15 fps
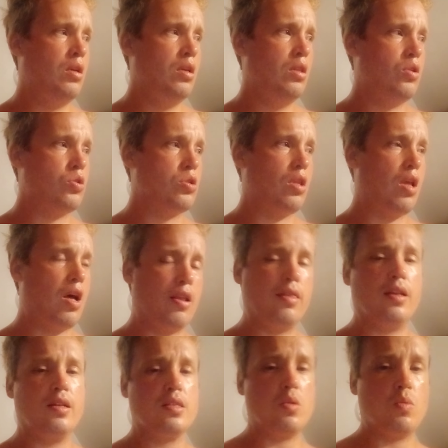There's a lot of
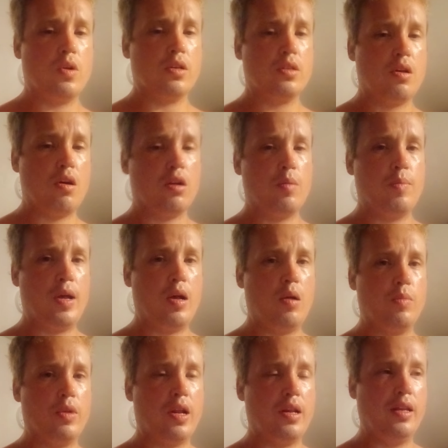things I want to talk about,
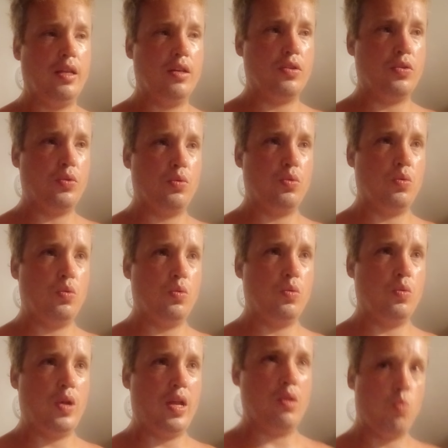but I need to,
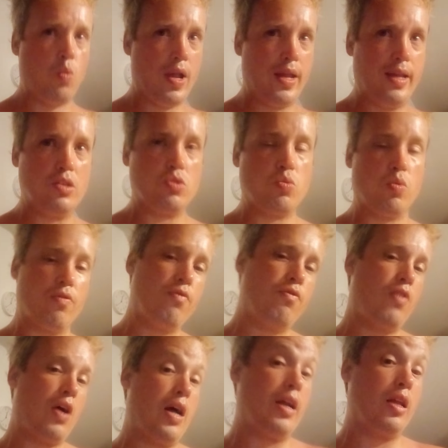in ways,
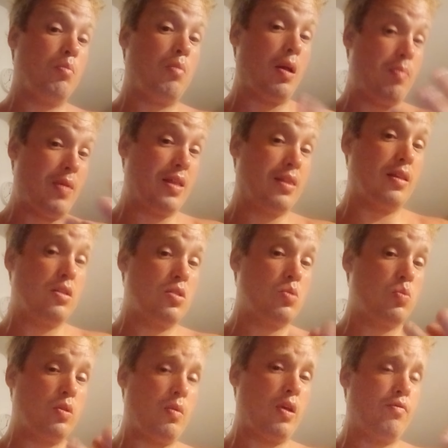refine my methods
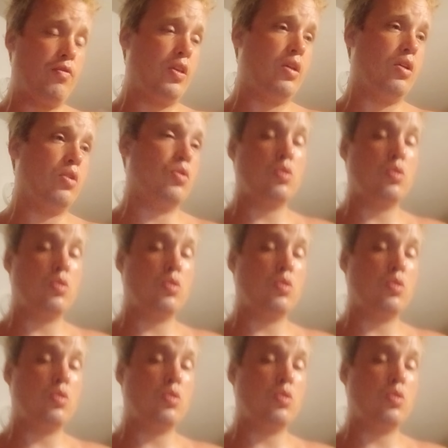with my videos.